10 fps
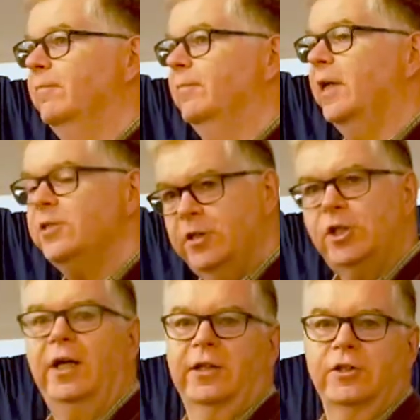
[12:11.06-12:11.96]
That's the
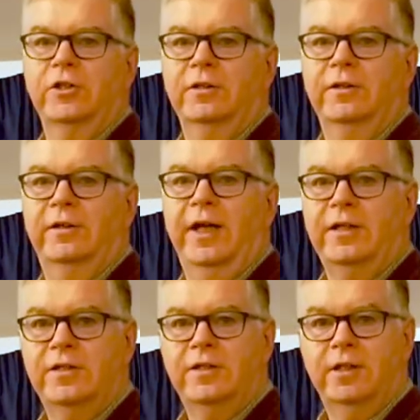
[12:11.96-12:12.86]
challenge.
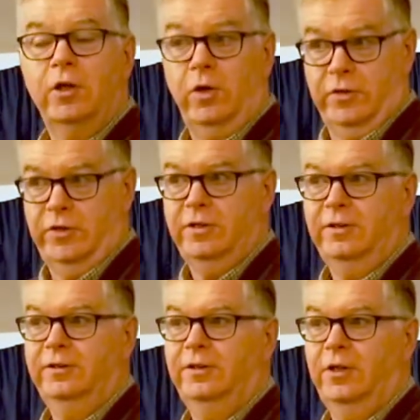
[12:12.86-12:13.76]
That's the
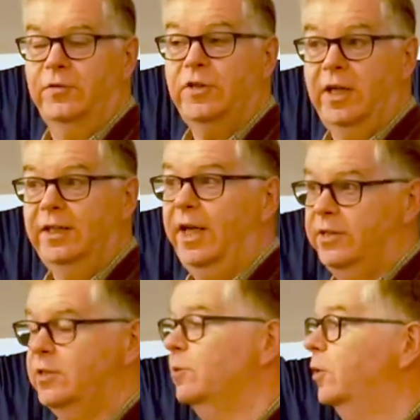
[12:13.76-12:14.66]
cost of saying
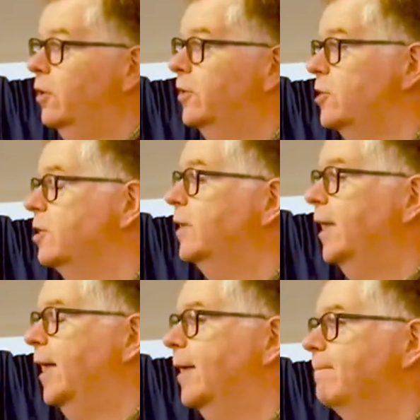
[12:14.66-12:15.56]
yes to what God is doing
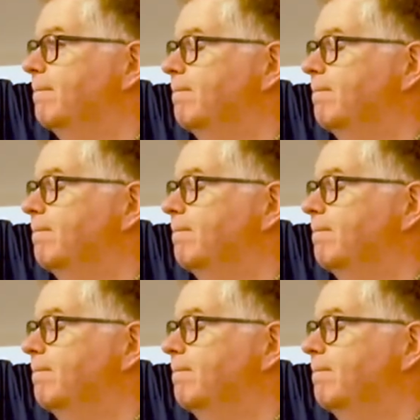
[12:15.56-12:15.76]
here.